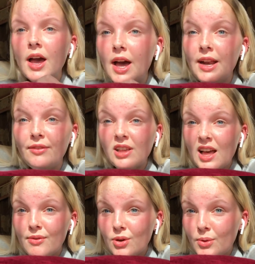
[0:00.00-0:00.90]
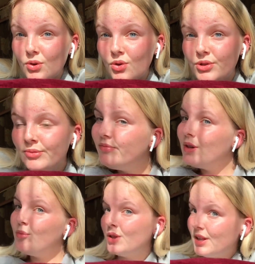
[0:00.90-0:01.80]
And if your life's going good,
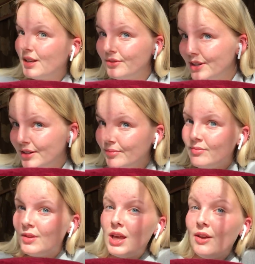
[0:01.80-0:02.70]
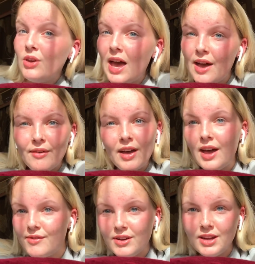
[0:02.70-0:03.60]
I'm really glad for you. If you ever
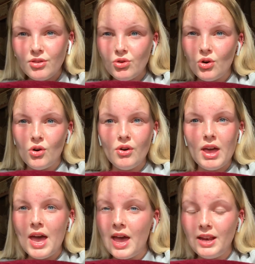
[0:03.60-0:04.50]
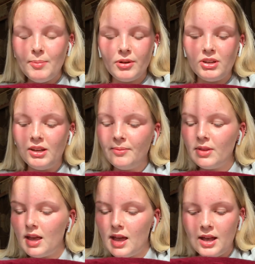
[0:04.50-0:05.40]
need to talk, anybody,
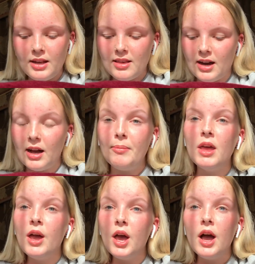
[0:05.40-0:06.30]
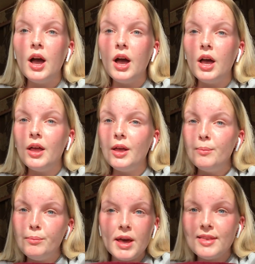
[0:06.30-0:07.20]
anytime,
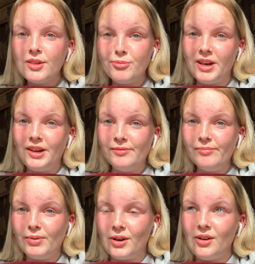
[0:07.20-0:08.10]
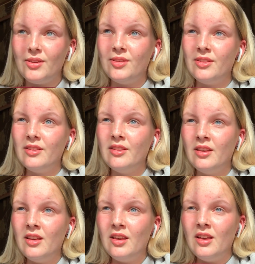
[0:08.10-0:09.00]
message me, because
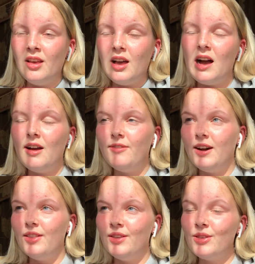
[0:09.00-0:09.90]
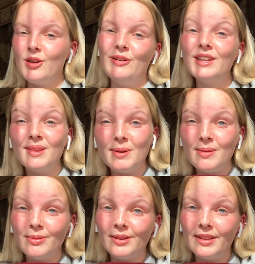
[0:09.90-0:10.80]
I find that talking to
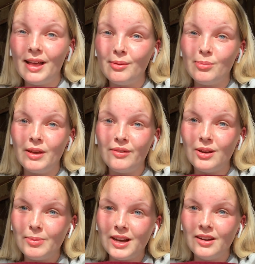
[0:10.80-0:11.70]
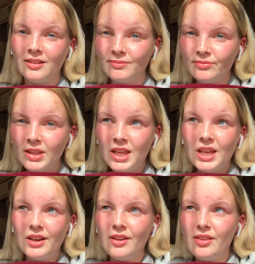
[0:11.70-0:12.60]
people helps me feel better,
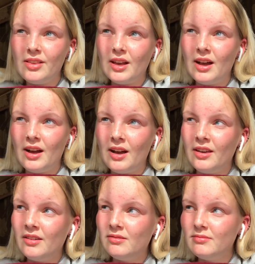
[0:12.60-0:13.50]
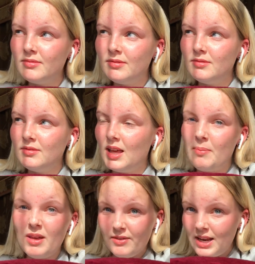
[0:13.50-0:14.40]
because I get a
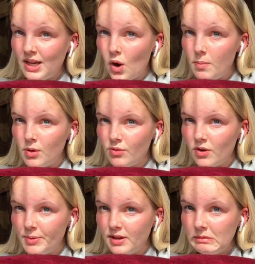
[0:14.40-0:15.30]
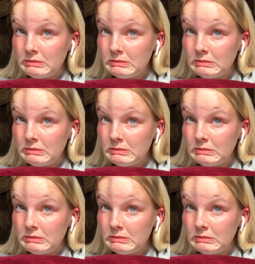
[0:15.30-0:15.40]
bit of an ego boost from it.